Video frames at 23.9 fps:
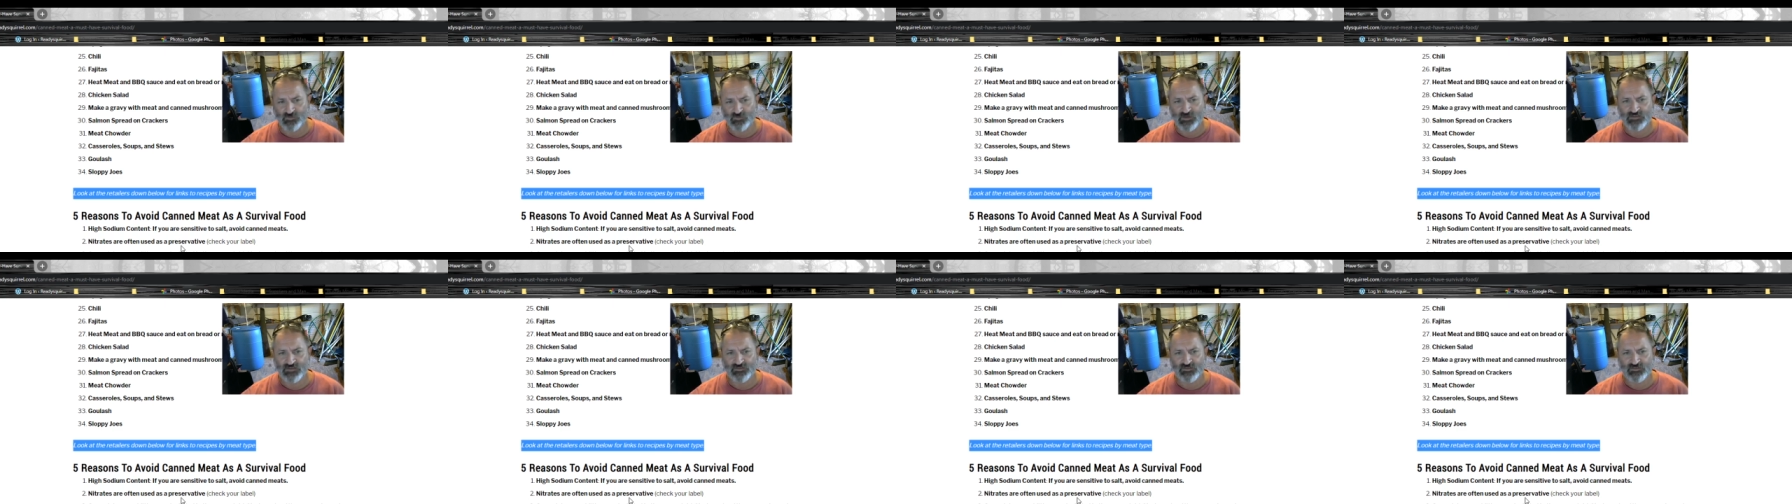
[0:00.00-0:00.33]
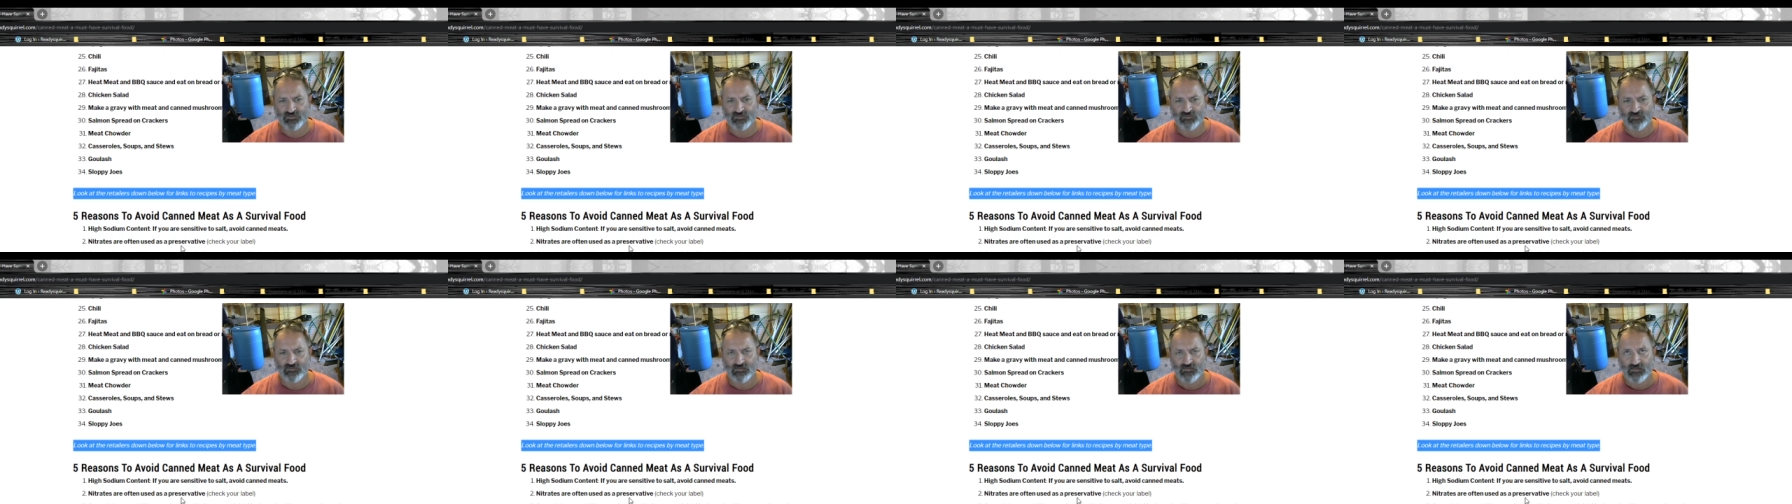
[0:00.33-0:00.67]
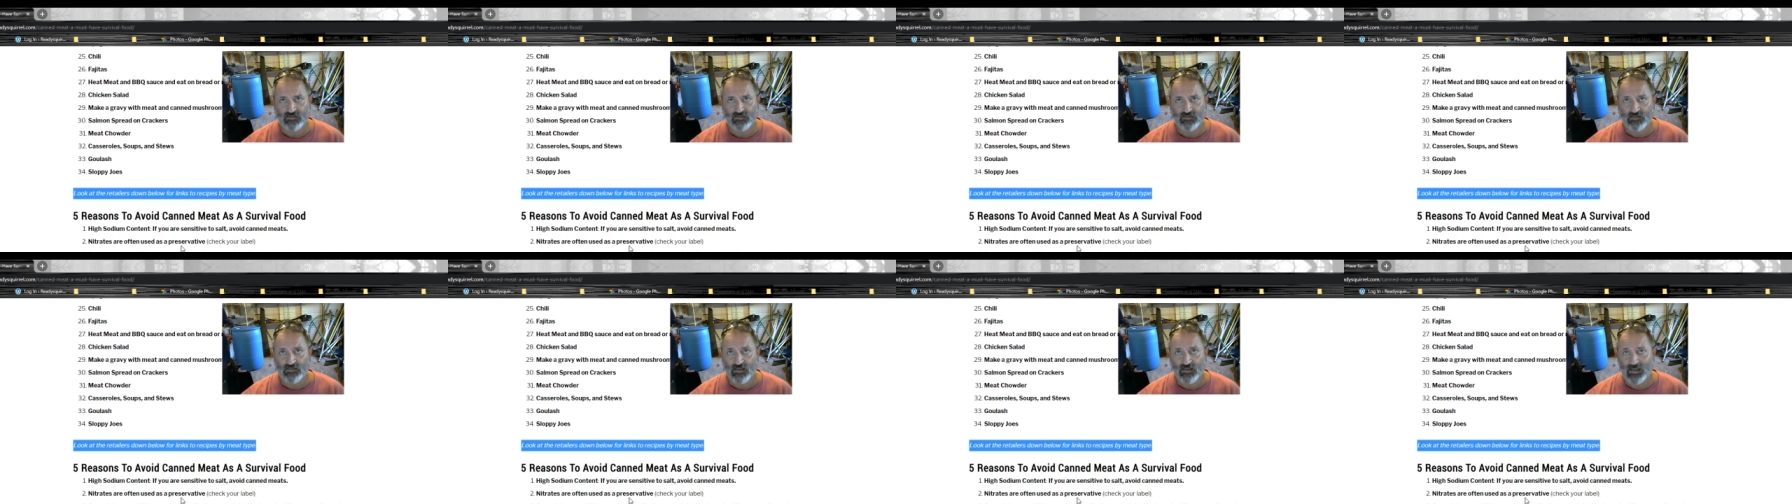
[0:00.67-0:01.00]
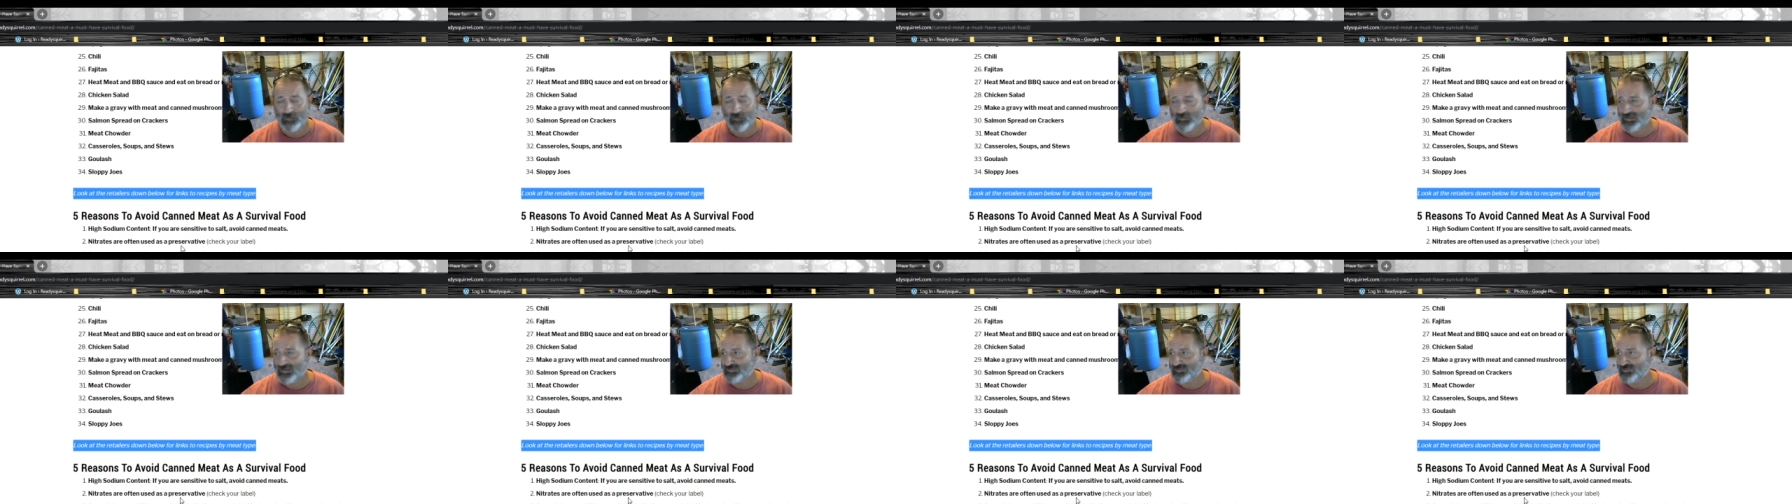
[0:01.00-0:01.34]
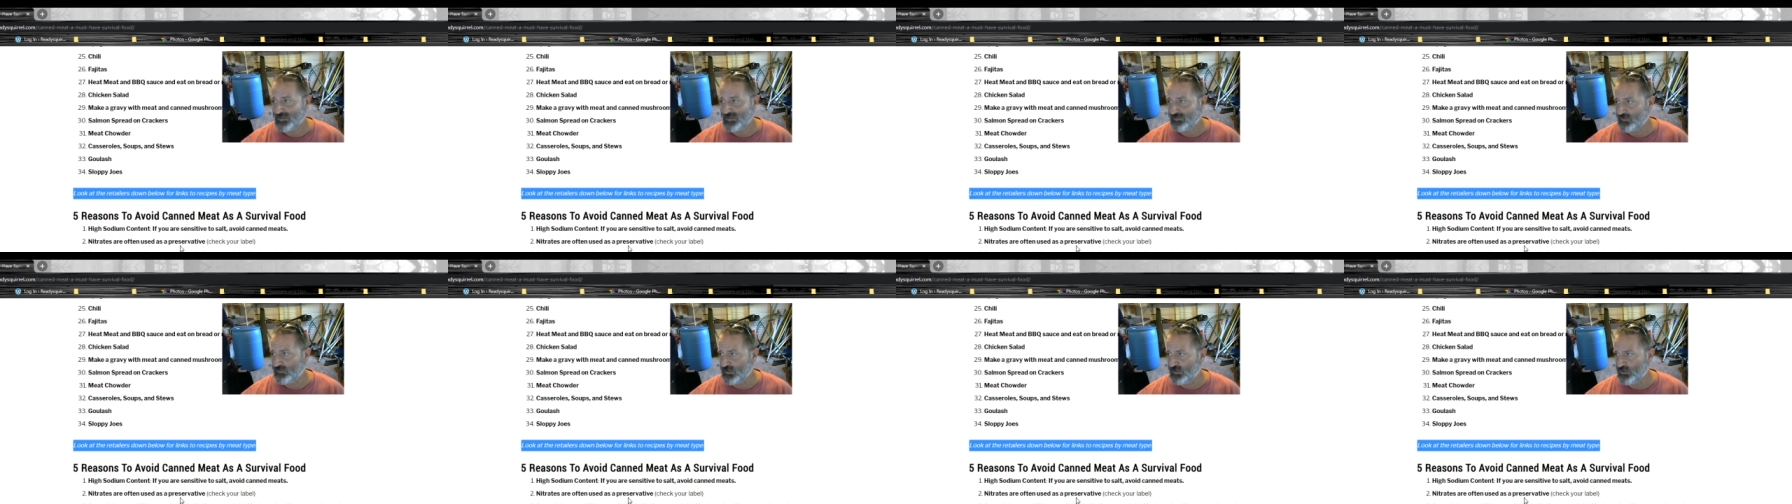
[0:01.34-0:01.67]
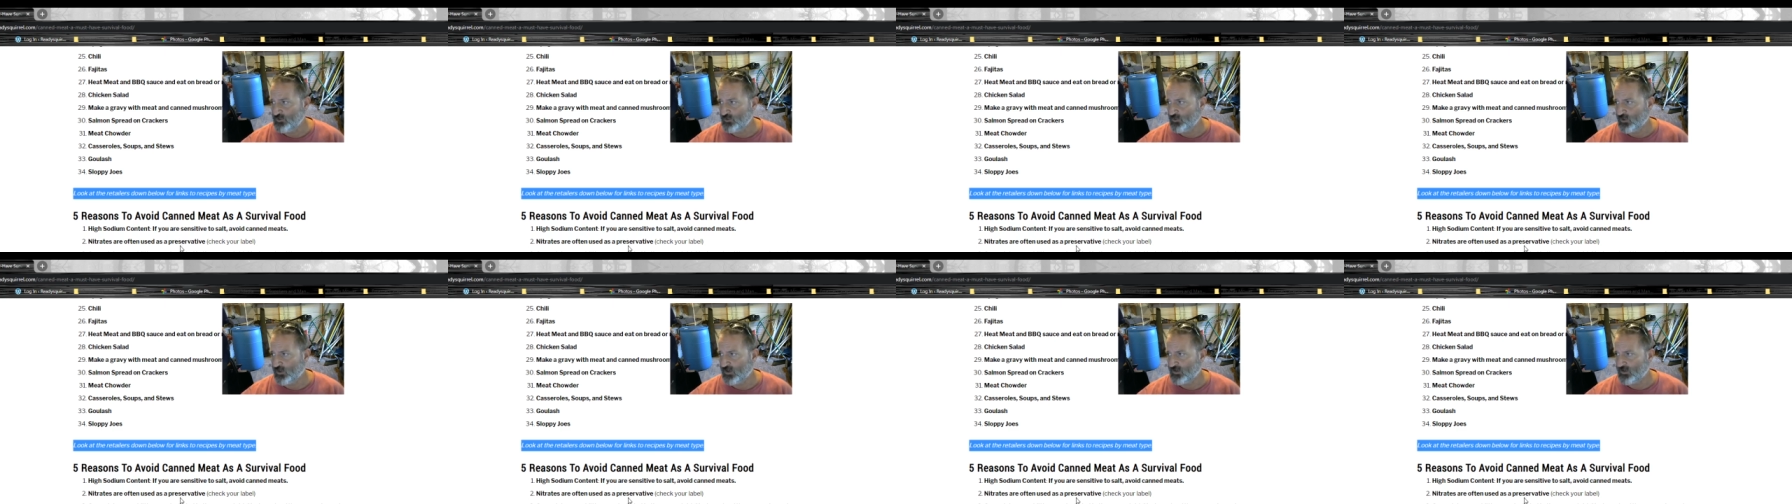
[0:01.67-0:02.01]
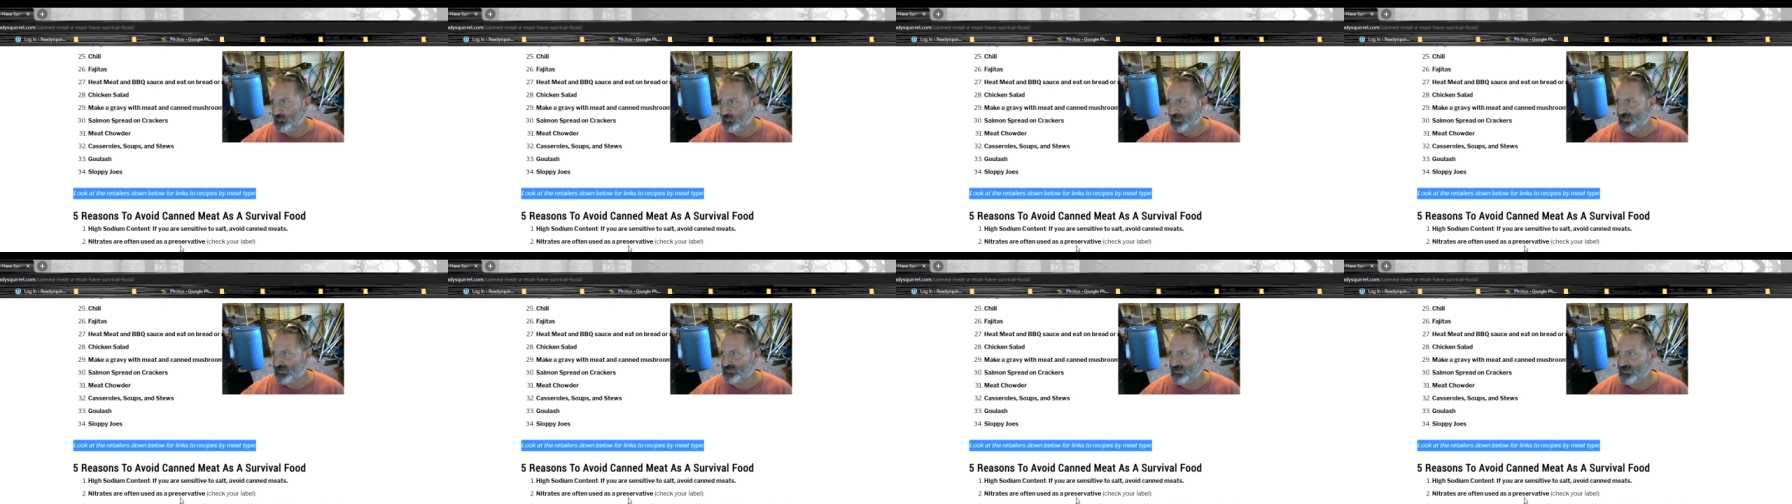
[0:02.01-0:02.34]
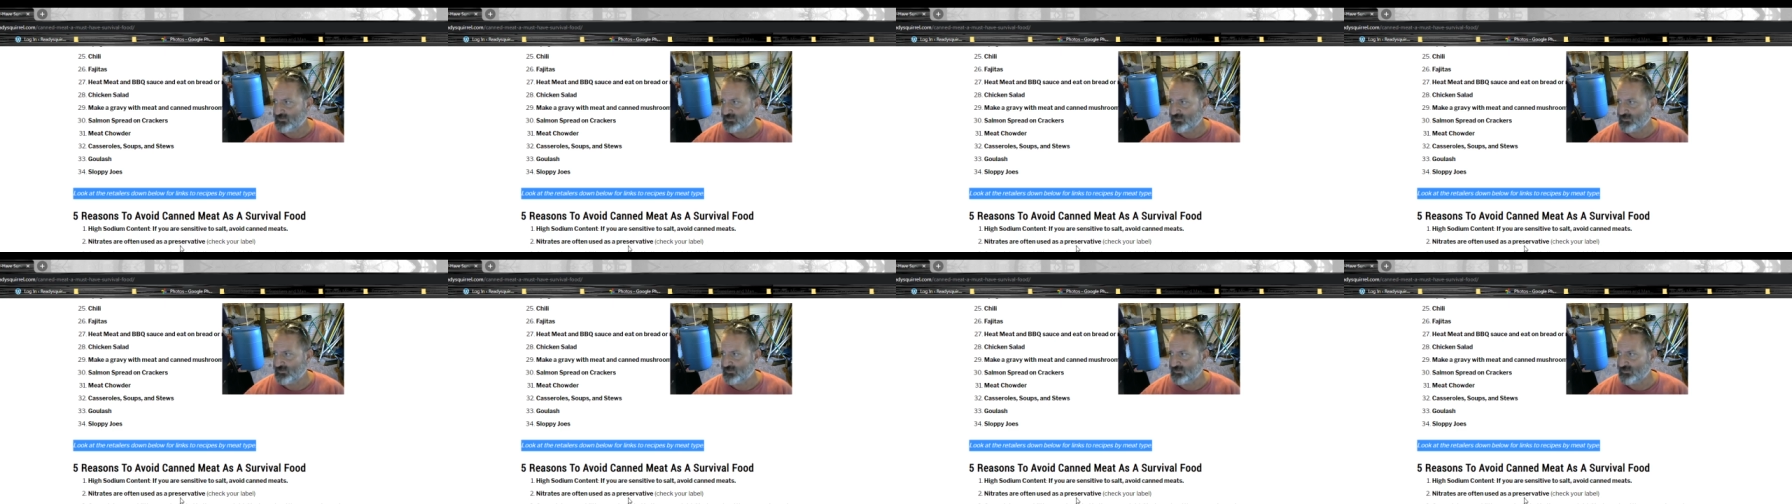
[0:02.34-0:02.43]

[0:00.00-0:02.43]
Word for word: reason. I'm not saying that you are because I